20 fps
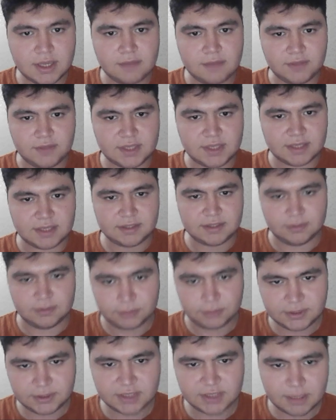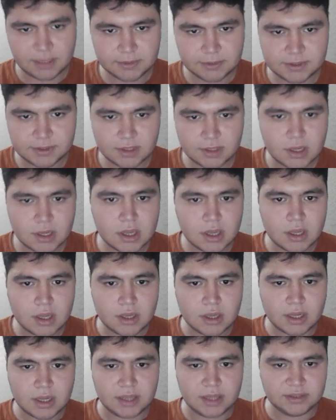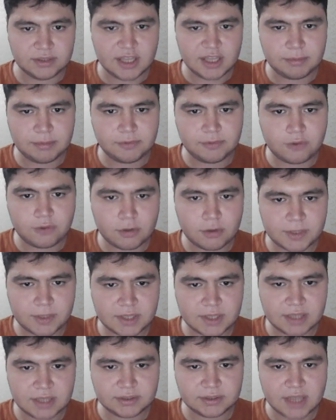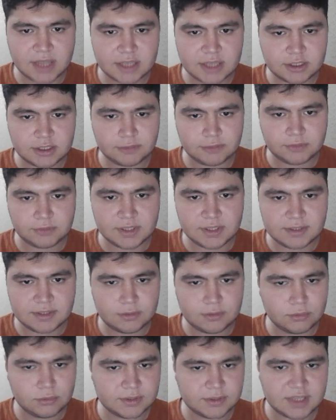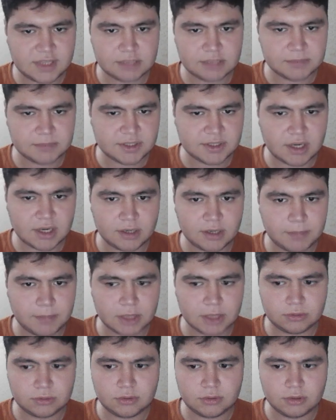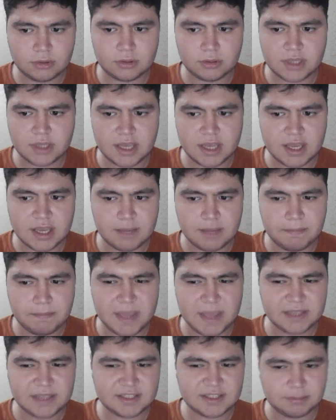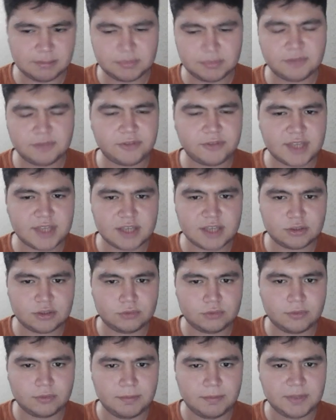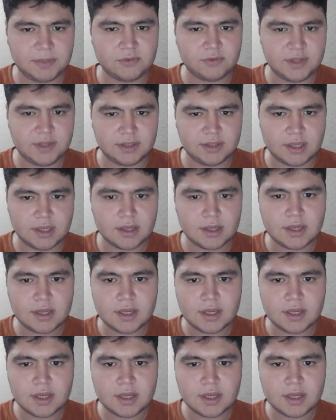We can see routing tables, label format, and line shift. These two statements are about to make simplification between the